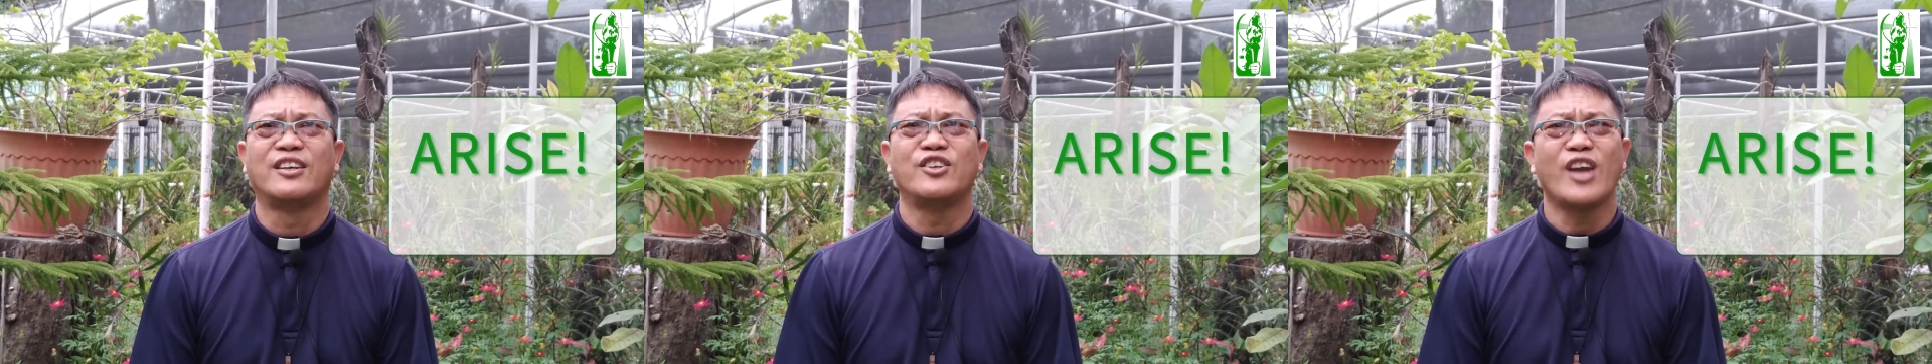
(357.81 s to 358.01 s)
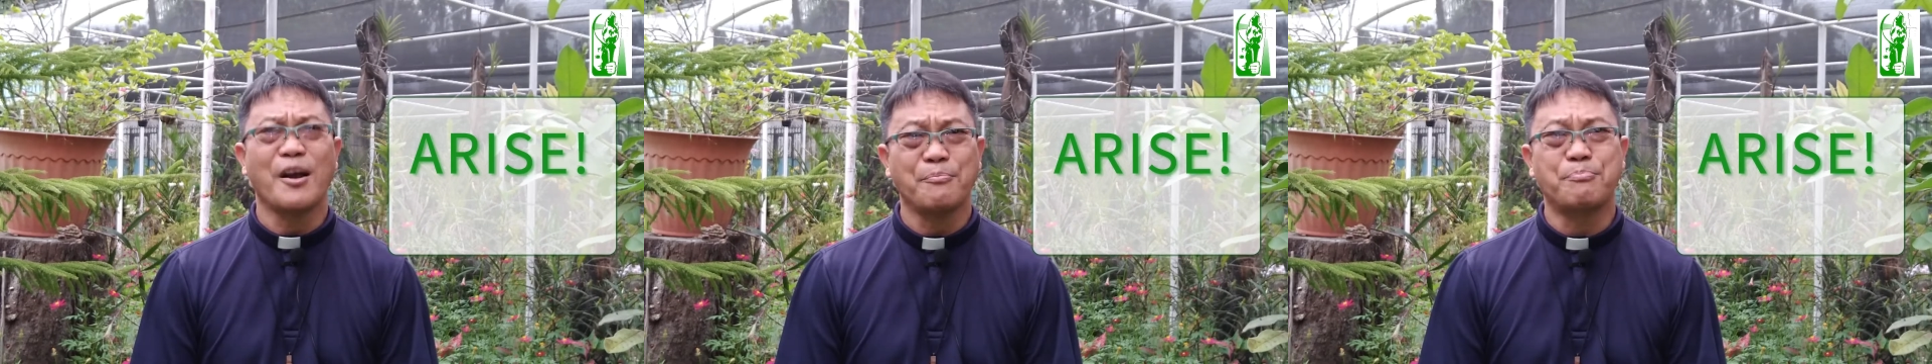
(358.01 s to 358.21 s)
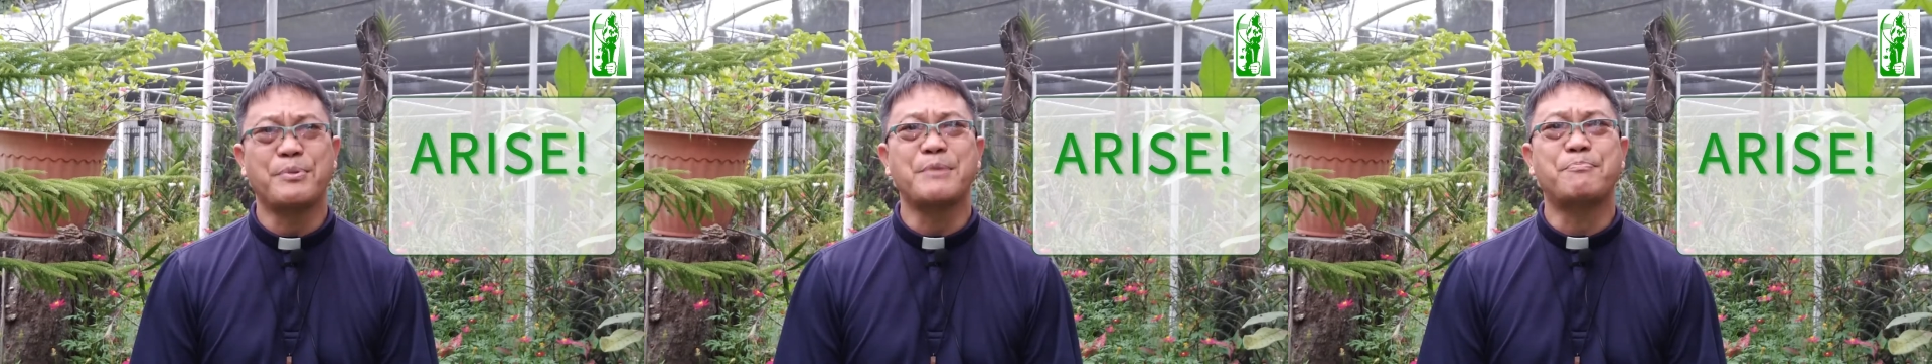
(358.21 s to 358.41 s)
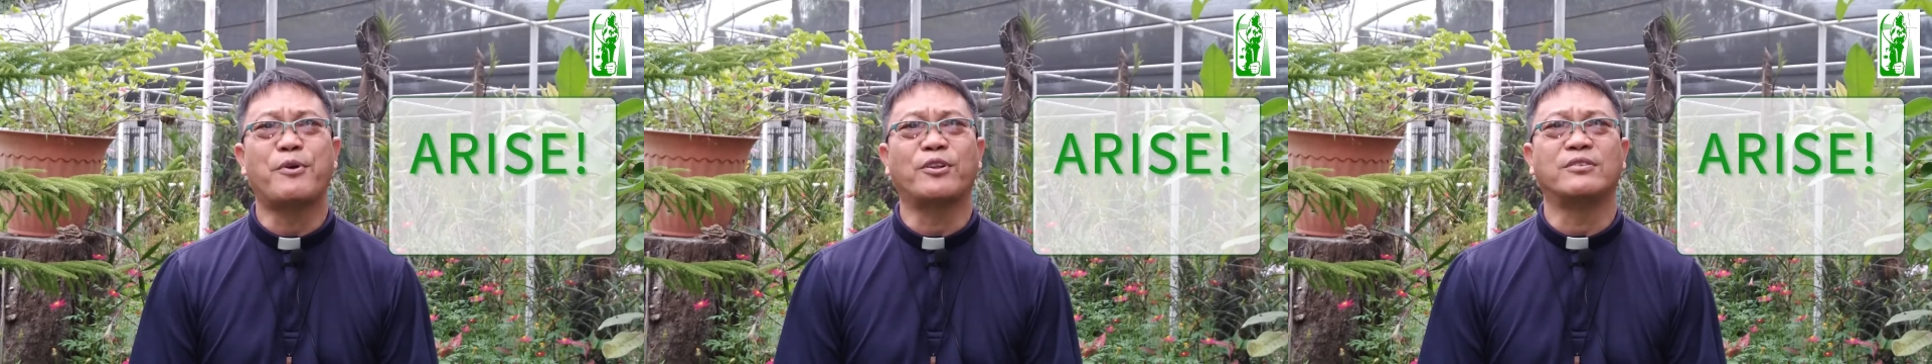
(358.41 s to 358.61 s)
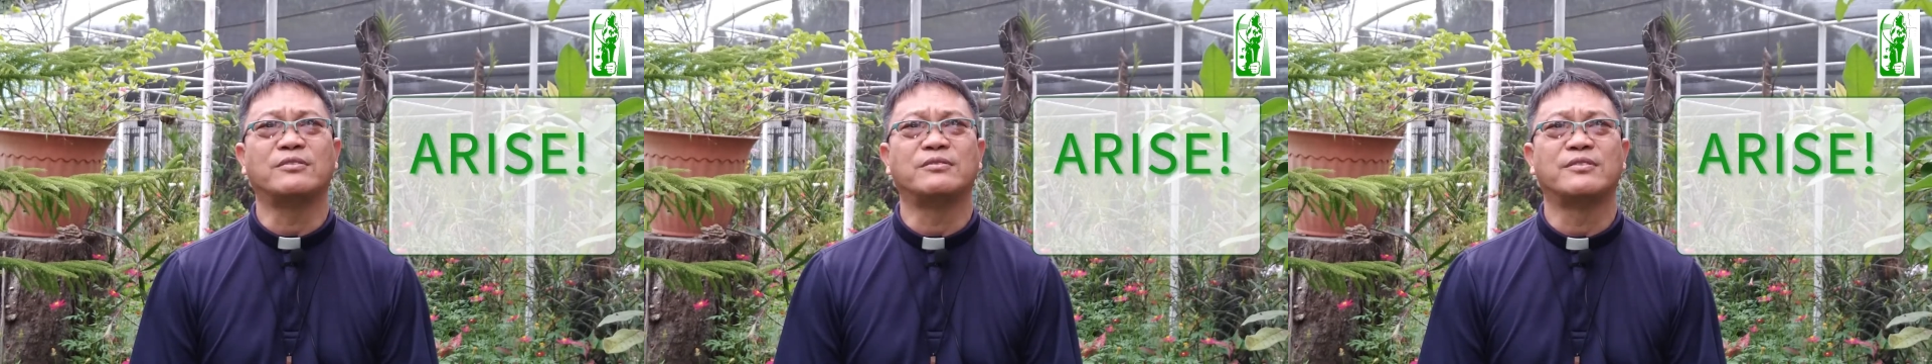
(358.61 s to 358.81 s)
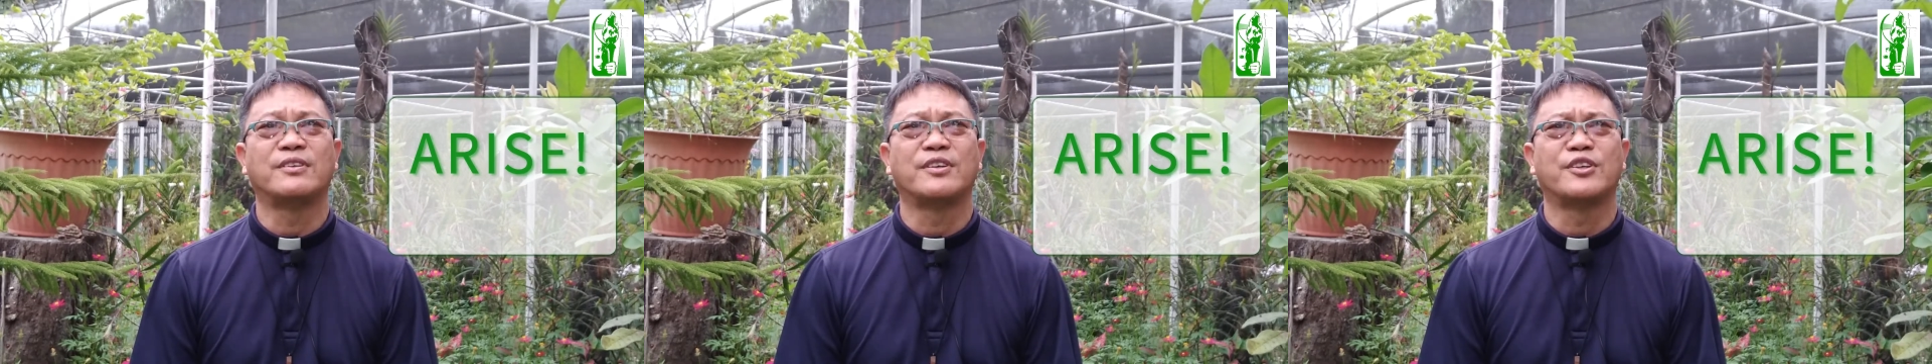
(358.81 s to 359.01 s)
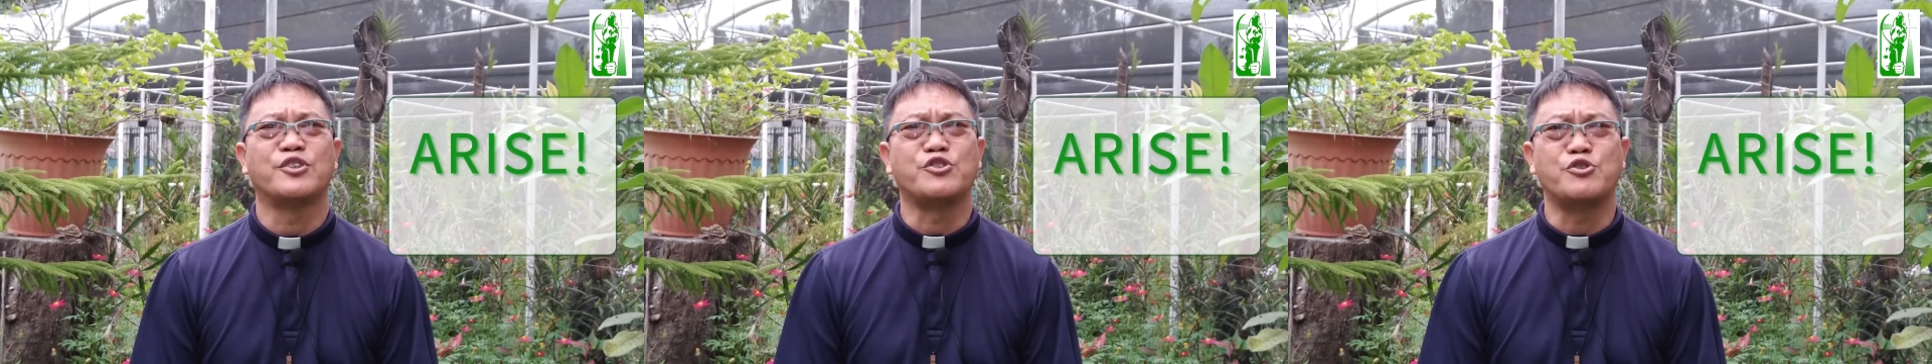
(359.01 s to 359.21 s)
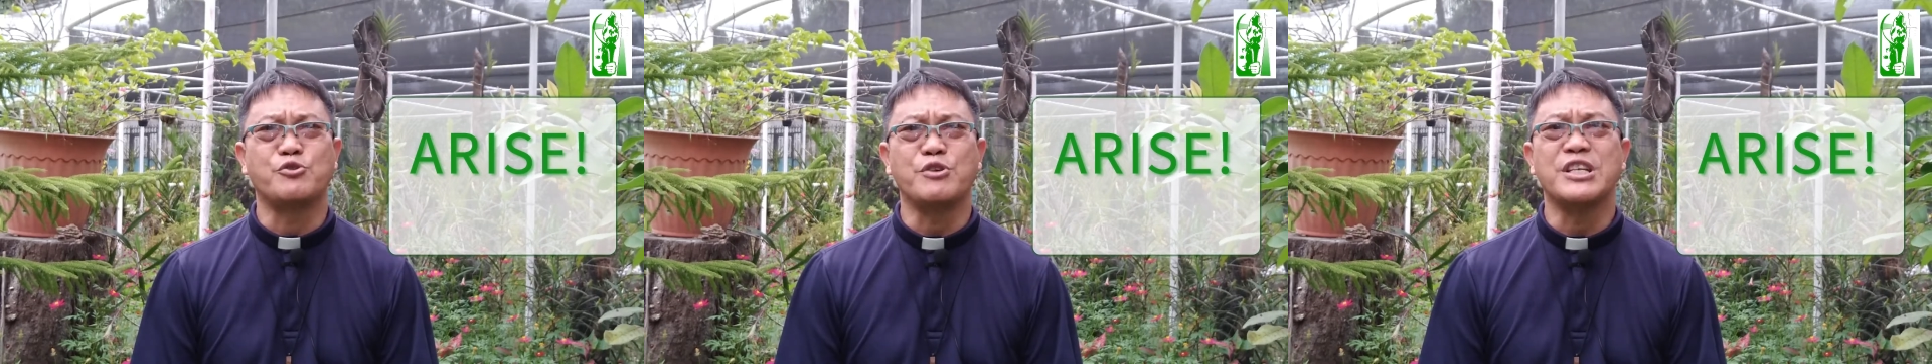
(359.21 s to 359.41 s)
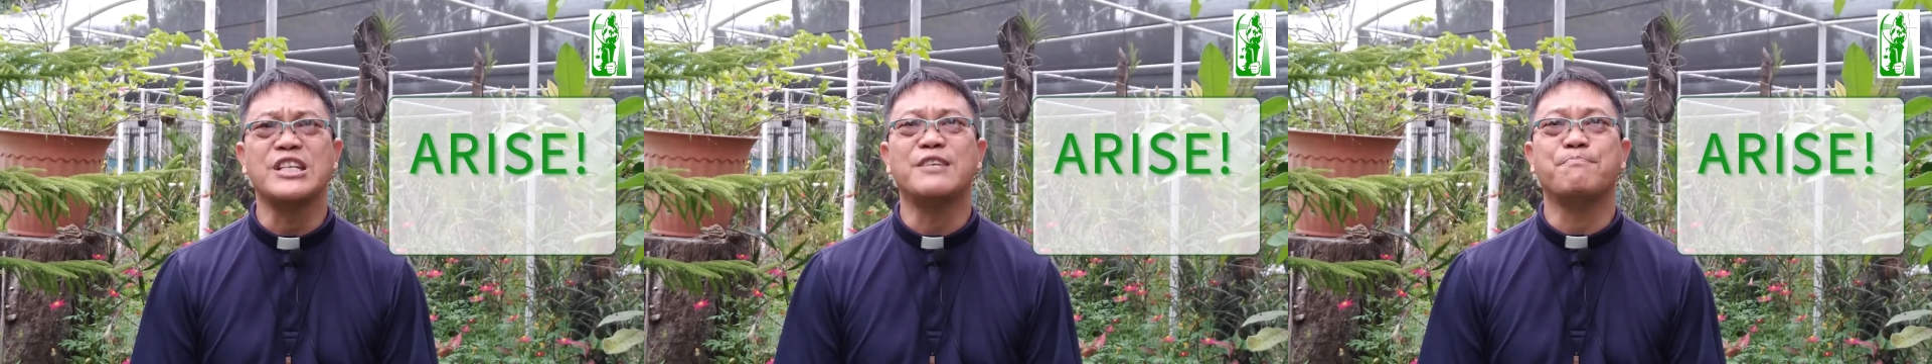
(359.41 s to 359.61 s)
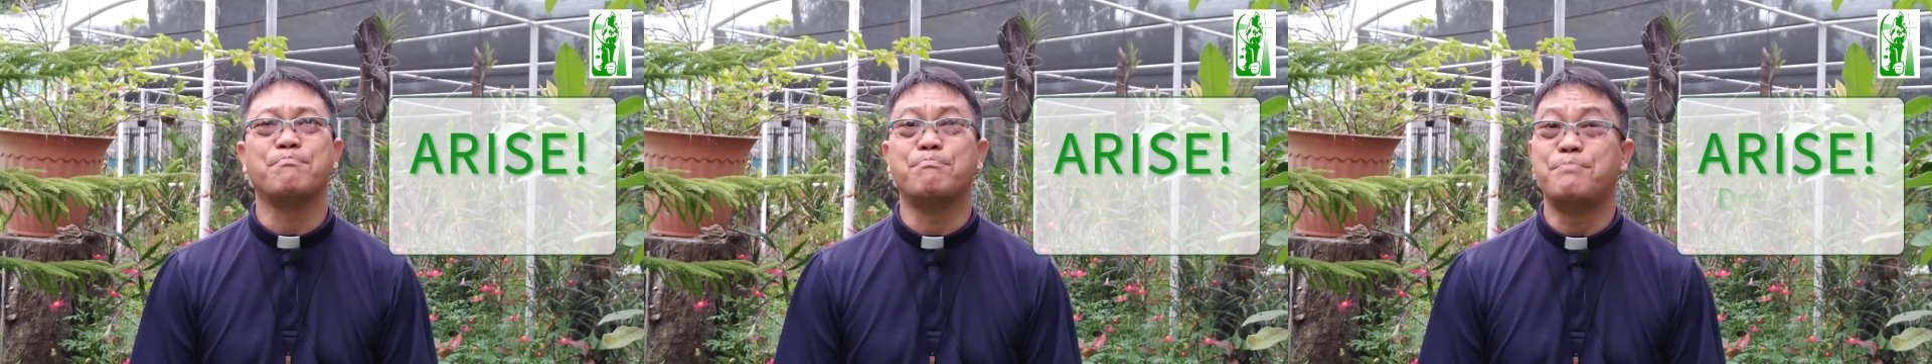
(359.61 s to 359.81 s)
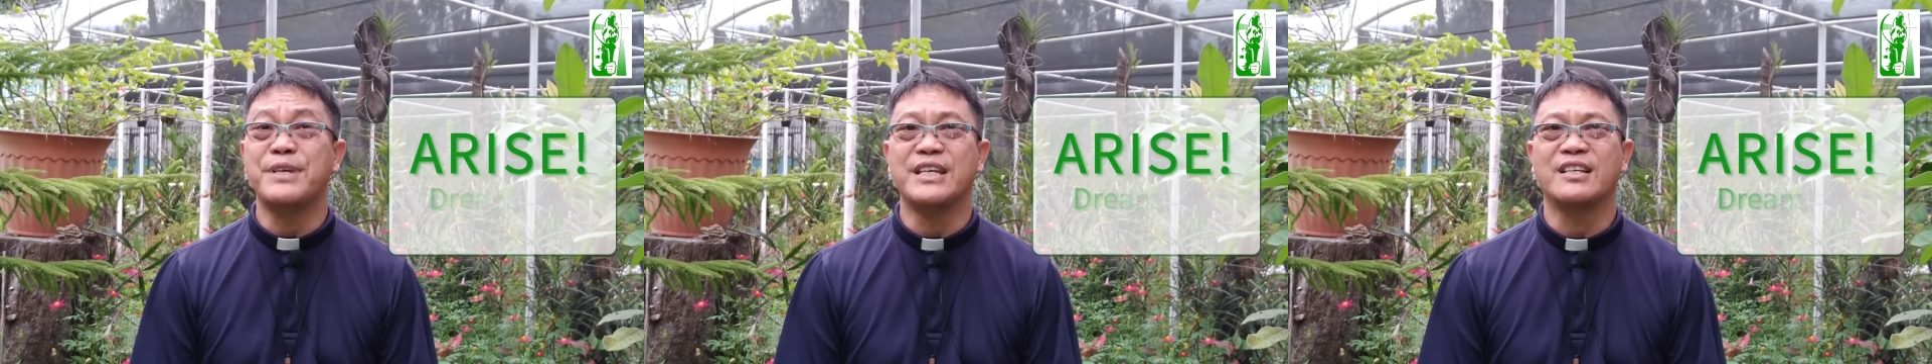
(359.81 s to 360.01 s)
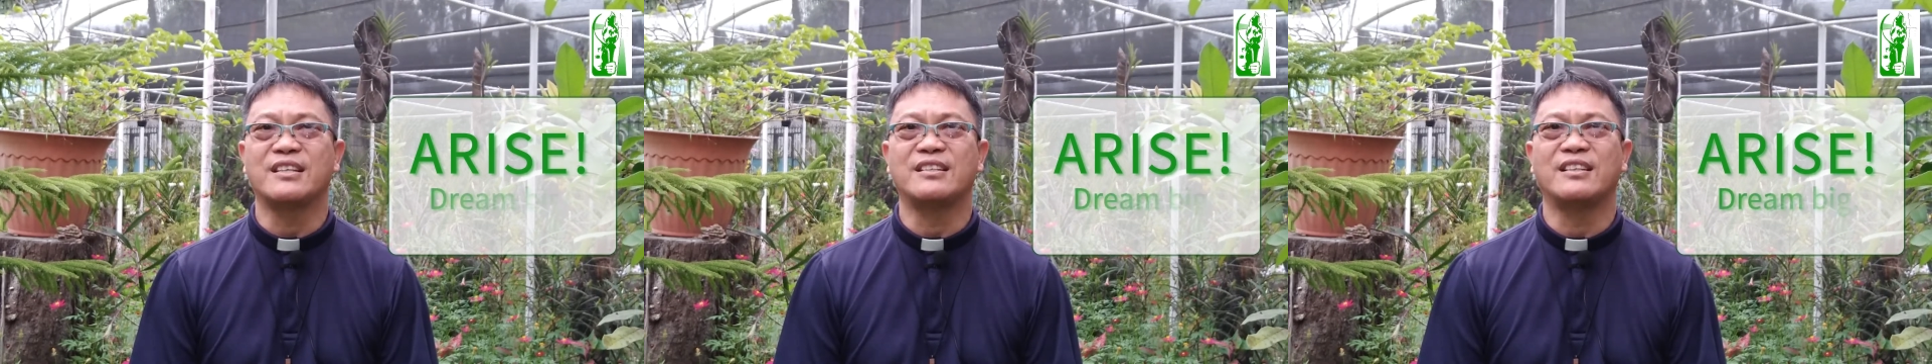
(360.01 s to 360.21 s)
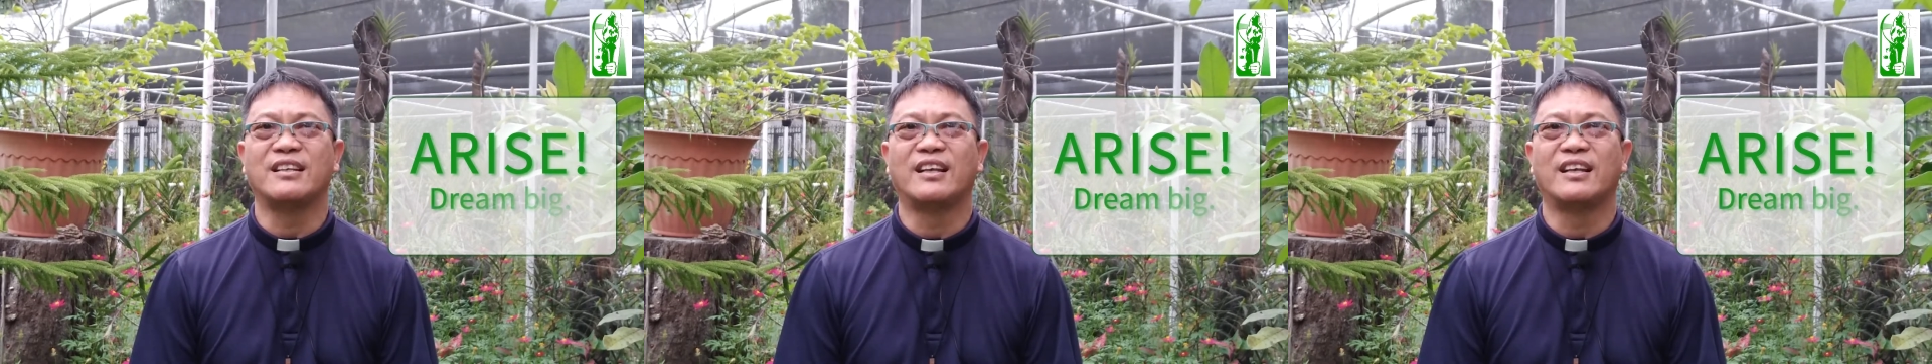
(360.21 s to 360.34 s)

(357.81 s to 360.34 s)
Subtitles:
Young people, dream big.